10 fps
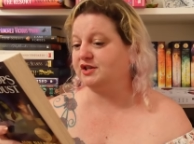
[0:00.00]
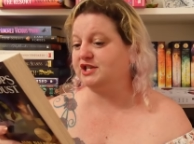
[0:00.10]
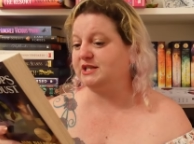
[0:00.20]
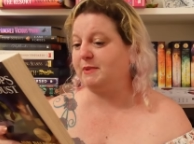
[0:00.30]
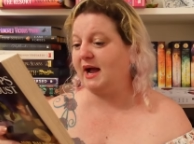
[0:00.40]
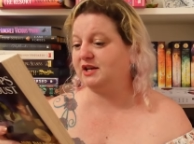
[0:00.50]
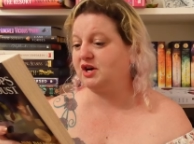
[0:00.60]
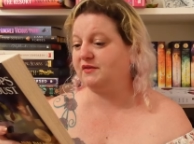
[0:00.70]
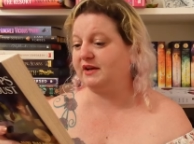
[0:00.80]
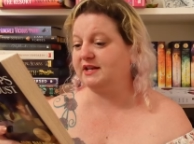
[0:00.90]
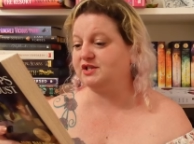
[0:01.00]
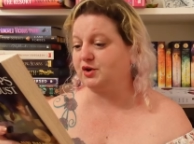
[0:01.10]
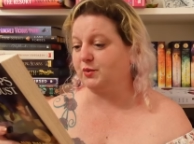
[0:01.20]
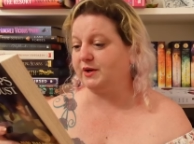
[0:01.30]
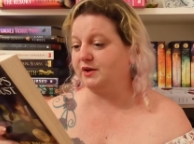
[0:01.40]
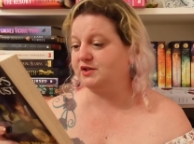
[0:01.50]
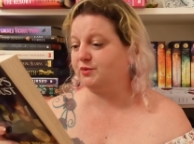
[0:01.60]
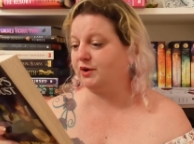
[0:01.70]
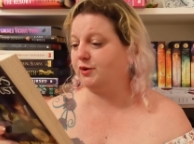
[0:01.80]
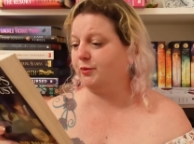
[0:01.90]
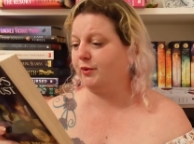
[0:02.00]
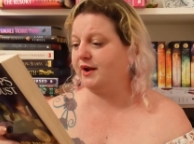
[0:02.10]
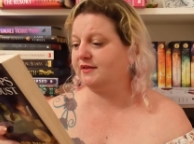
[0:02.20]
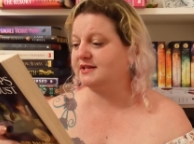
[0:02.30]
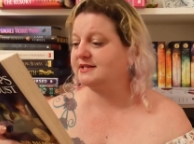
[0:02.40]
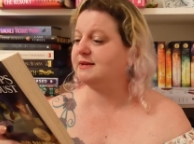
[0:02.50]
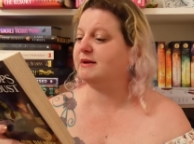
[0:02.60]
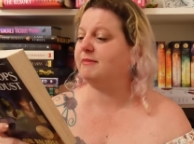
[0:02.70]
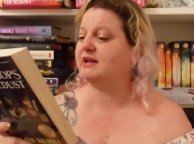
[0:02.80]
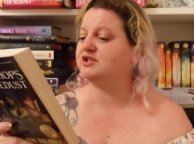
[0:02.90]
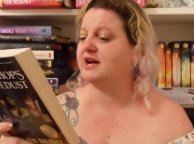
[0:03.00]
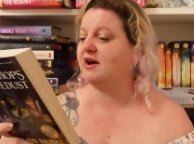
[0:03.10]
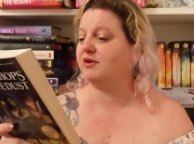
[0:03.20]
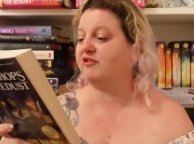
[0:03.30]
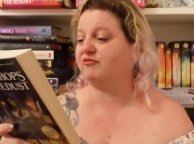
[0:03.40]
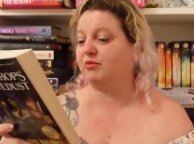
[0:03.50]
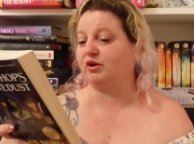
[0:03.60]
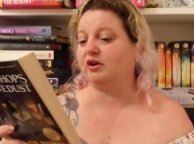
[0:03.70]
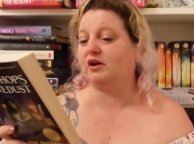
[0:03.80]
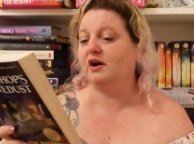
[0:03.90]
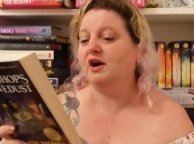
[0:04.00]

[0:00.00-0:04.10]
she's packed off against her will to recuperate in the sleepy beach town of Murk,